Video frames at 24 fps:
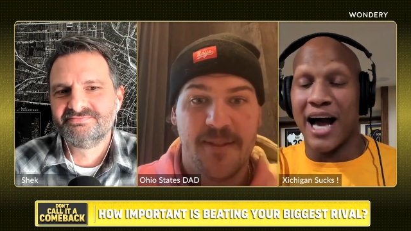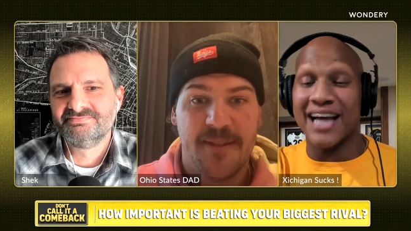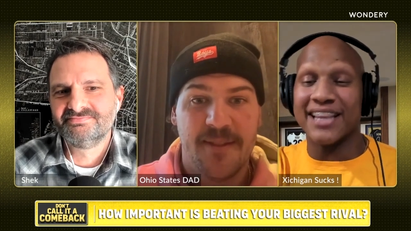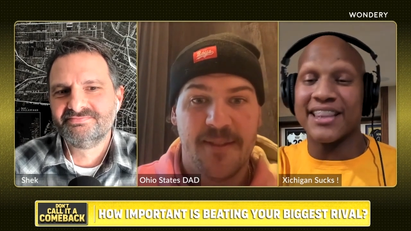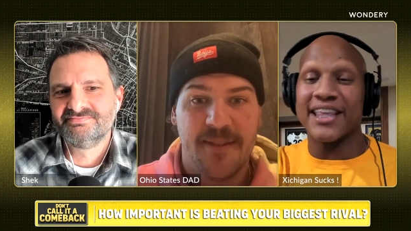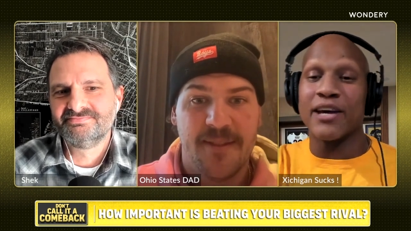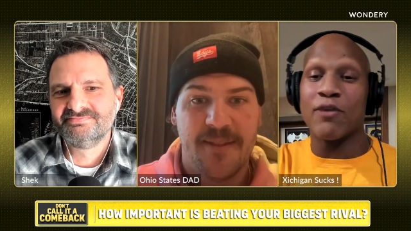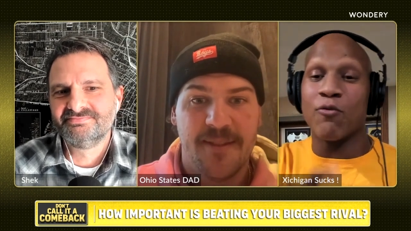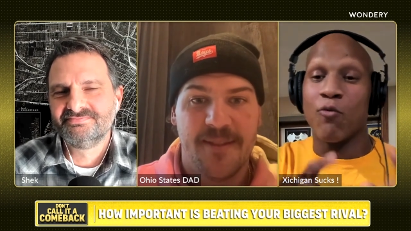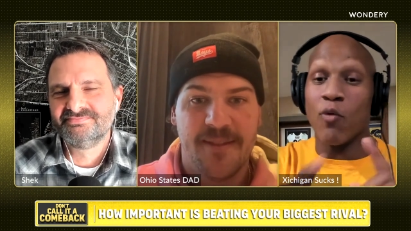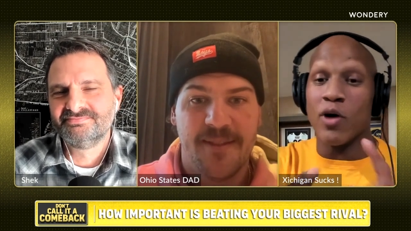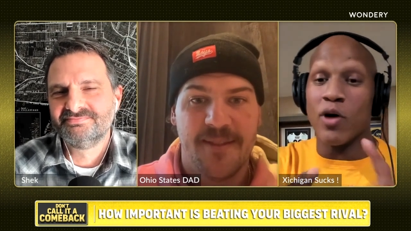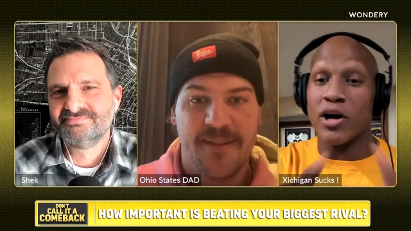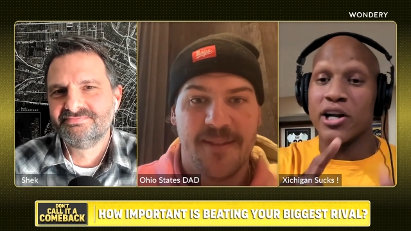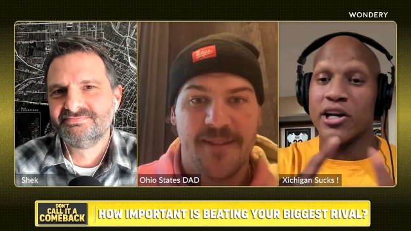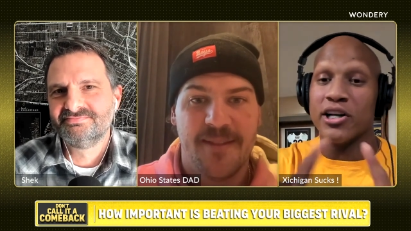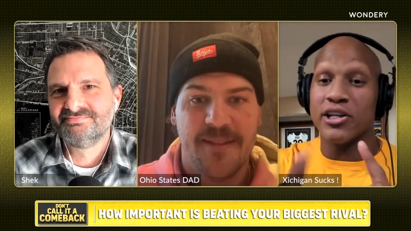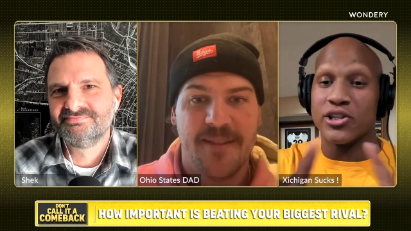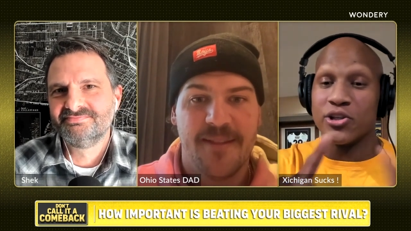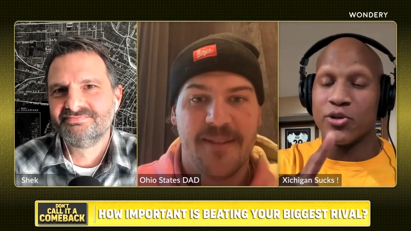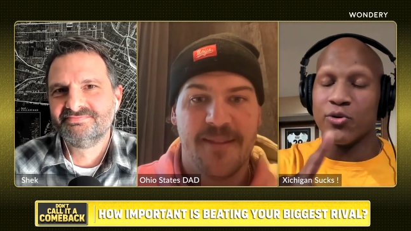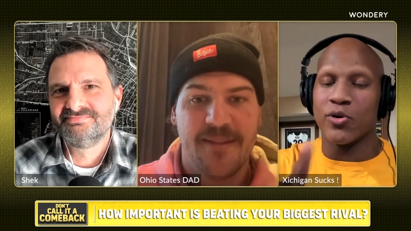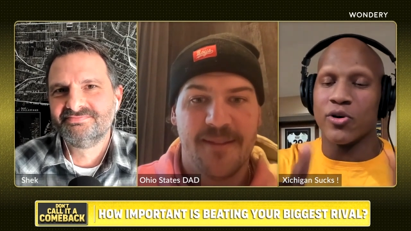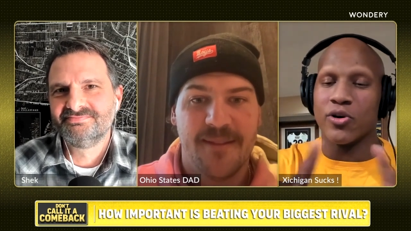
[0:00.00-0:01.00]
Speaker 1: think one of
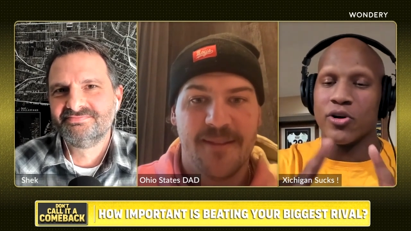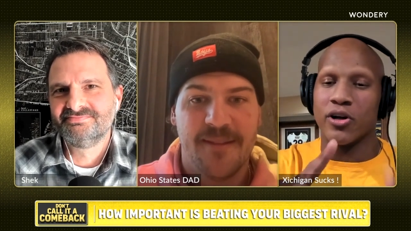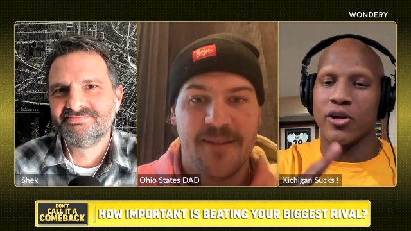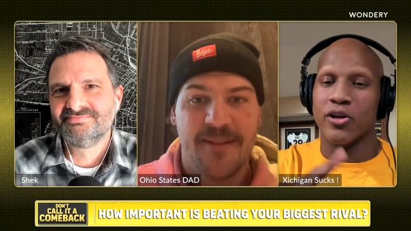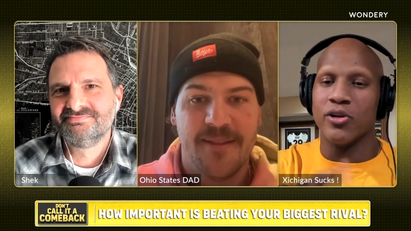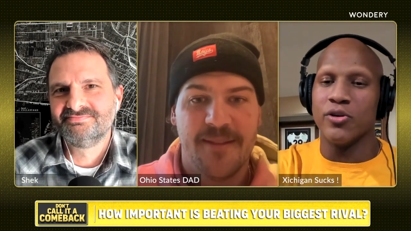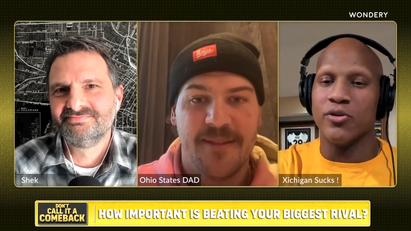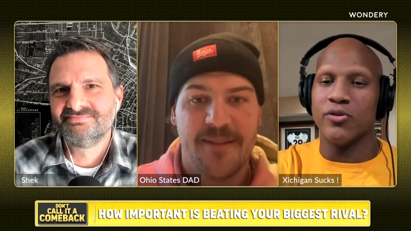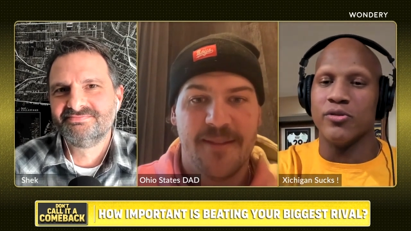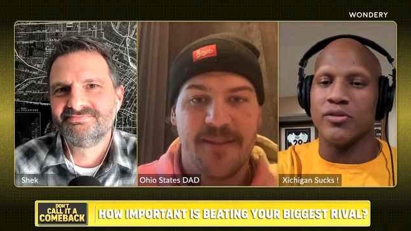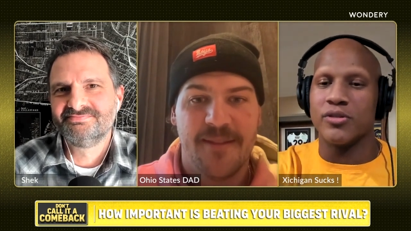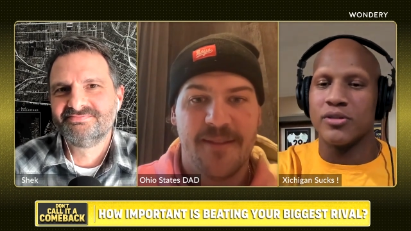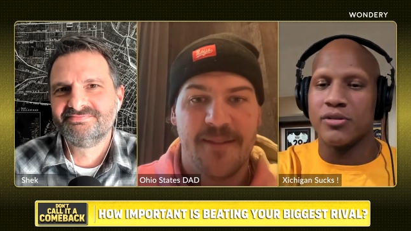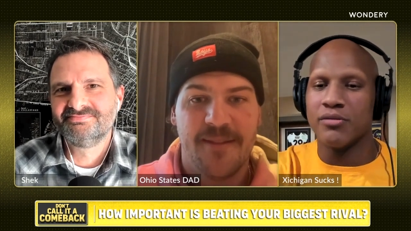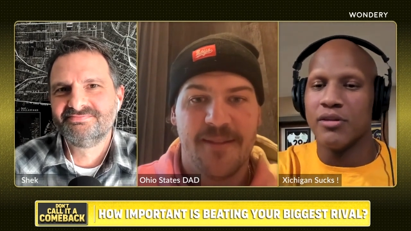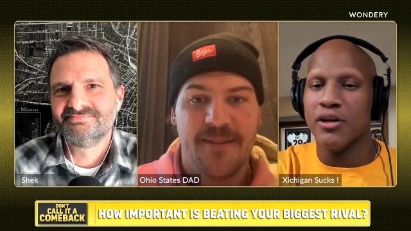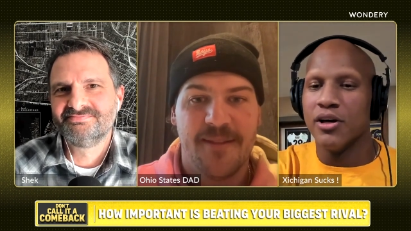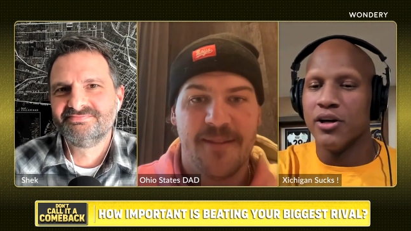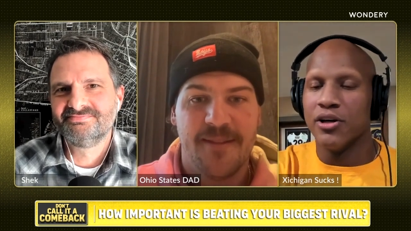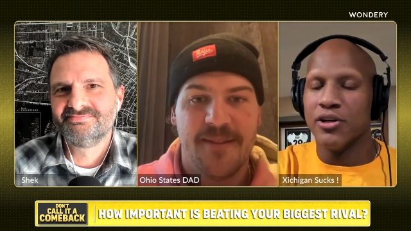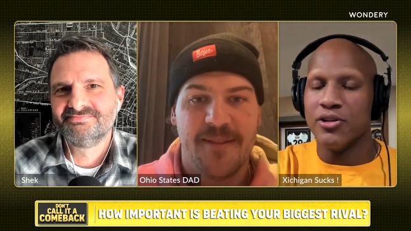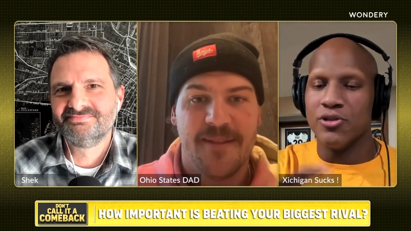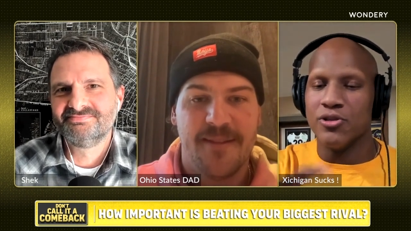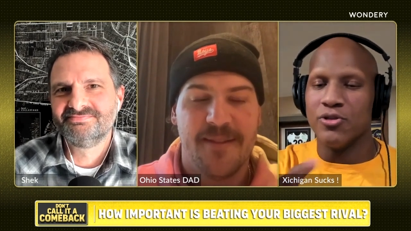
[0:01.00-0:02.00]
the two are going to lose.
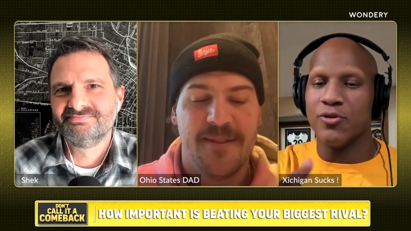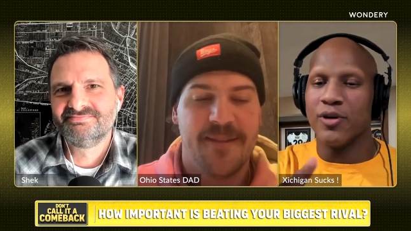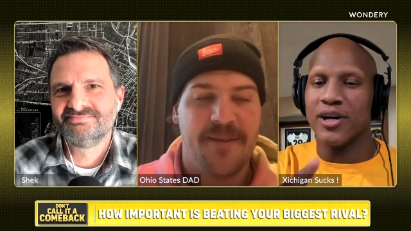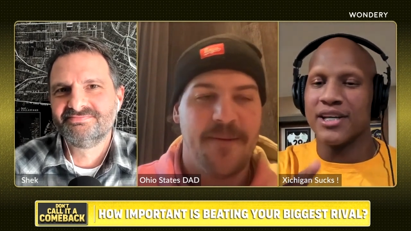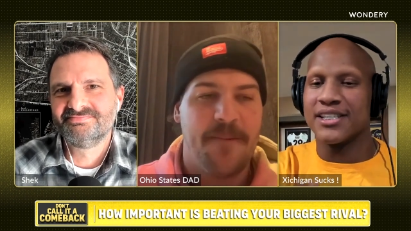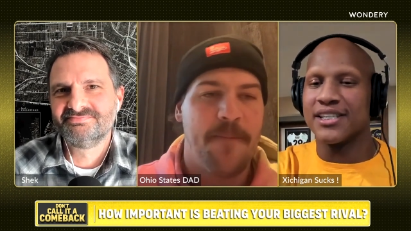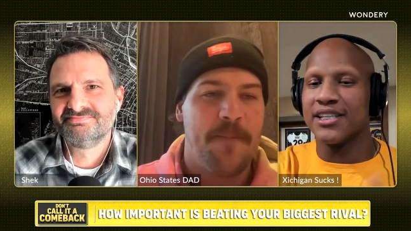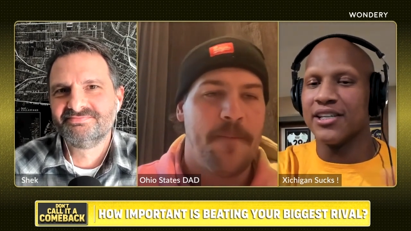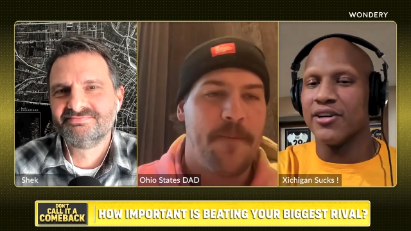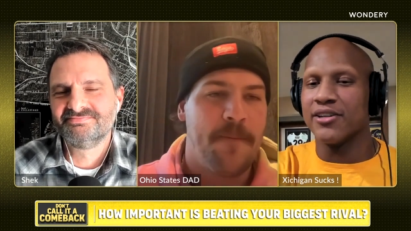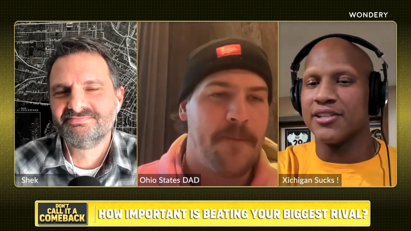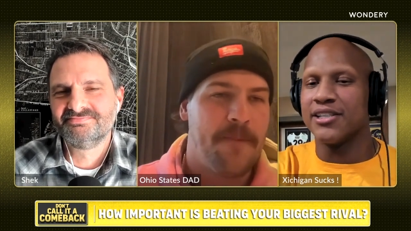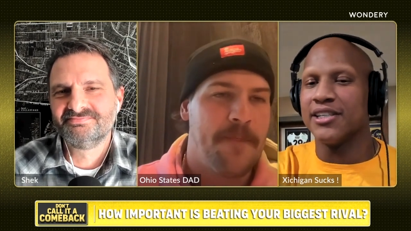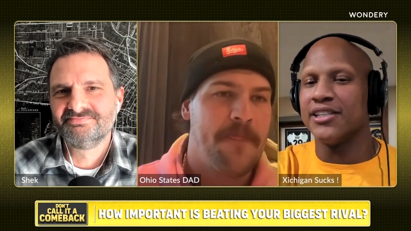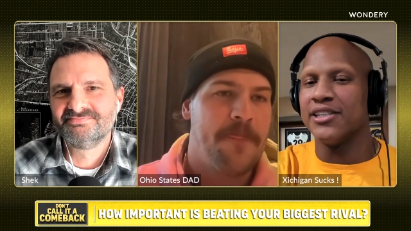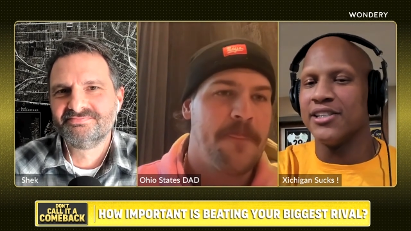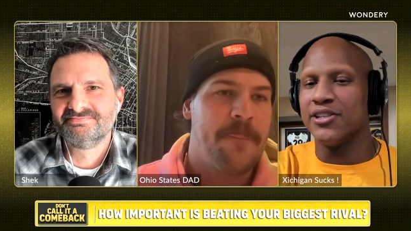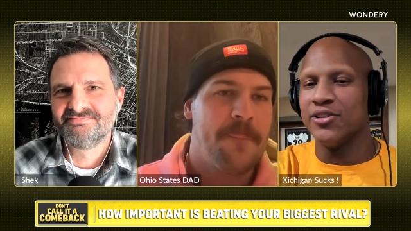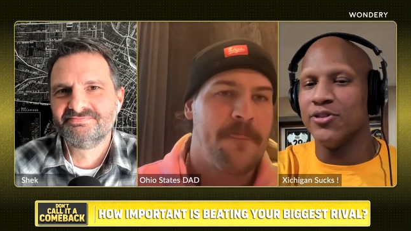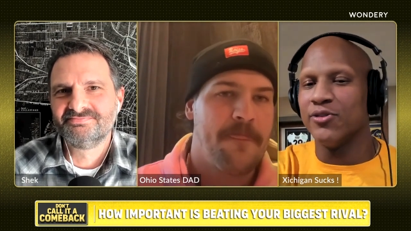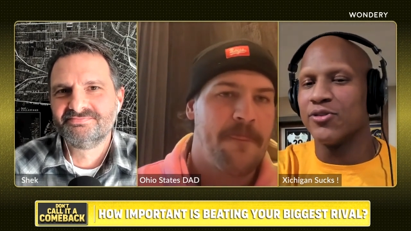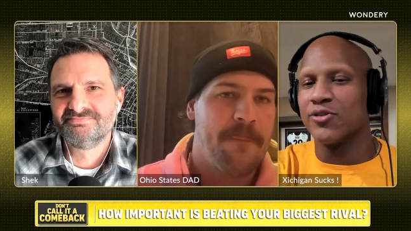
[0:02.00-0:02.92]
USC or TCU